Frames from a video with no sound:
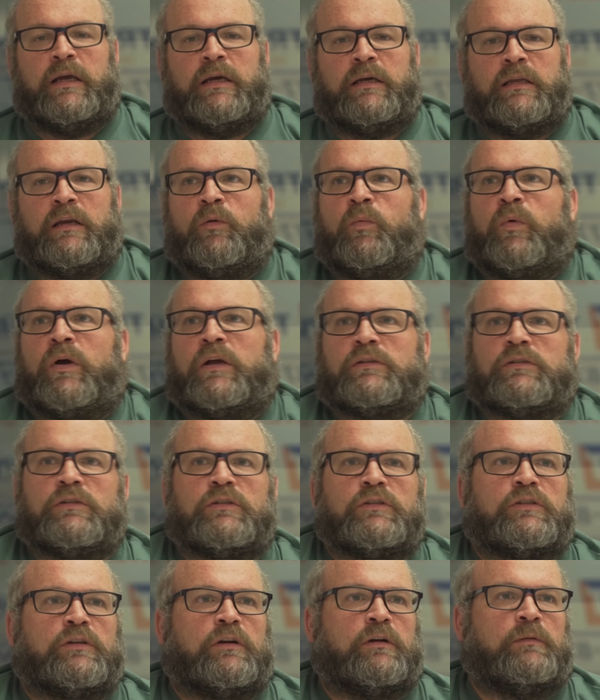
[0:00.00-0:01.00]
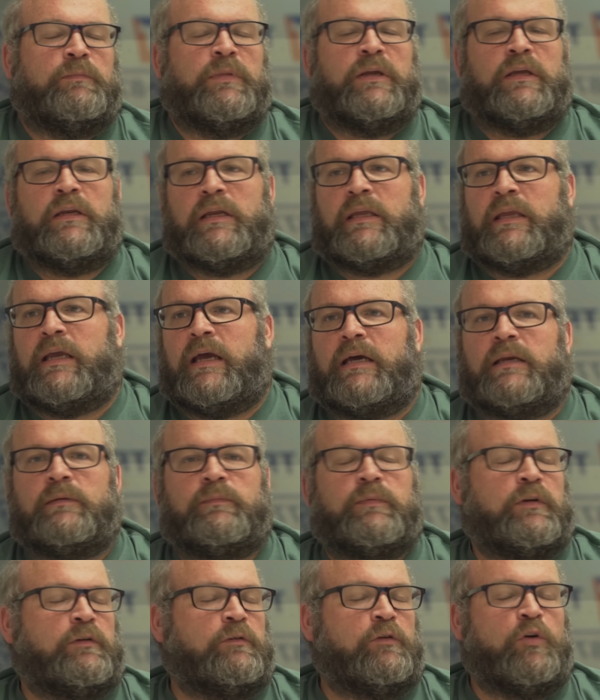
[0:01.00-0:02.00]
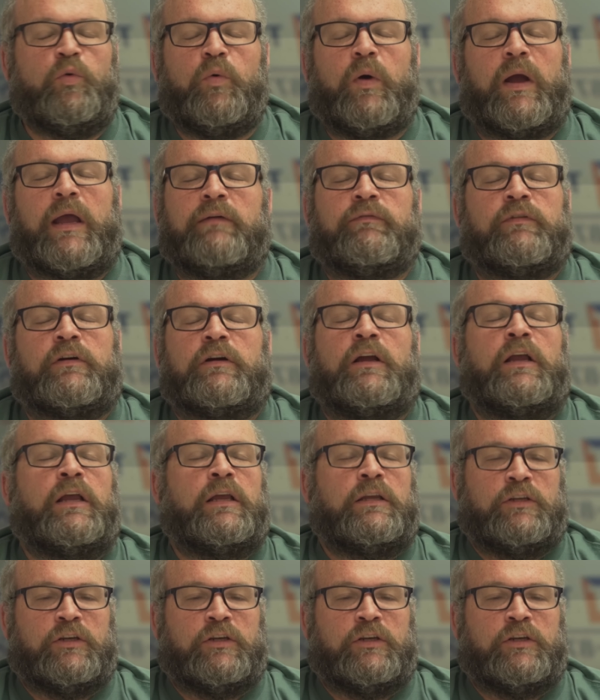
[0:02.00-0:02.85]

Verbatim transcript: it a Western Star, be it a Caterpillar, whoever,